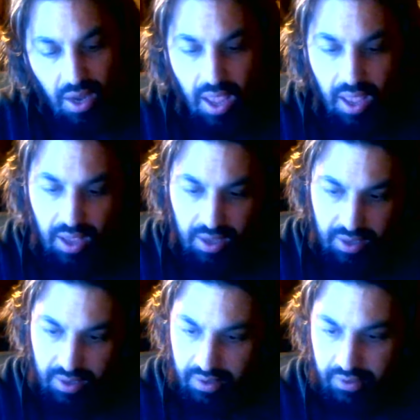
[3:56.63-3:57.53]

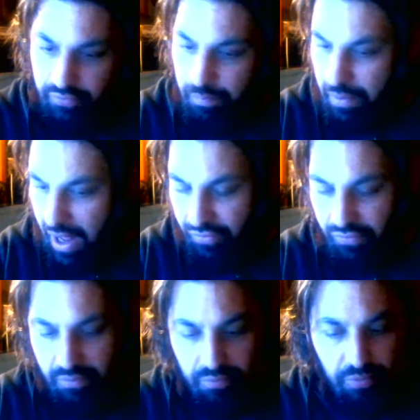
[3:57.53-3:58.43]
And the
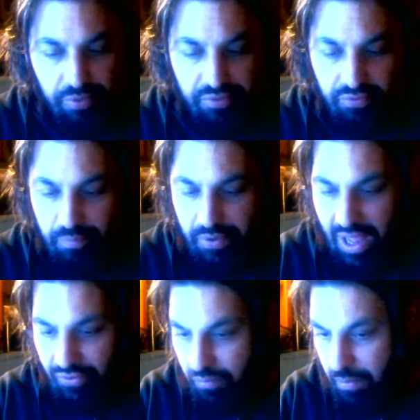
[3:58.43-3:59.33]
recent
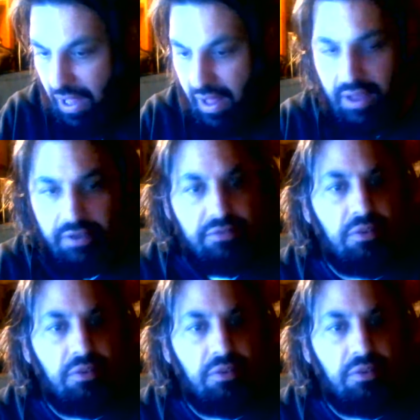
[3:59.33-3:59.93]
Supernatural box,